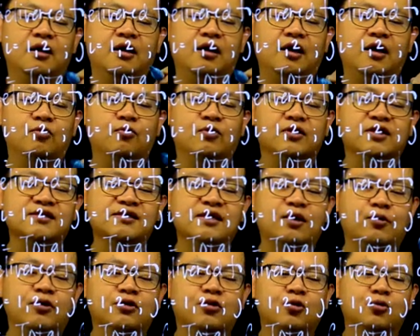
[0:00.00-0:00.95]
And what is
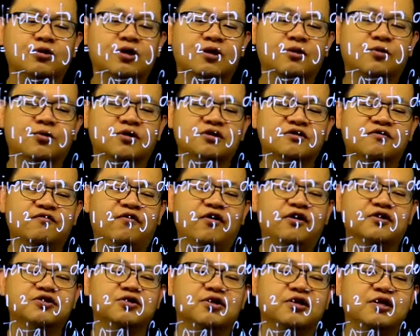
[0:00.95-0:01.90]
our total cost
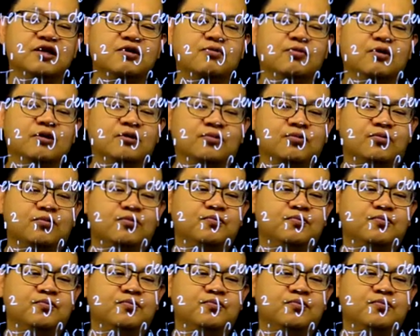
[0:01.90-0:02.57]
function equal to?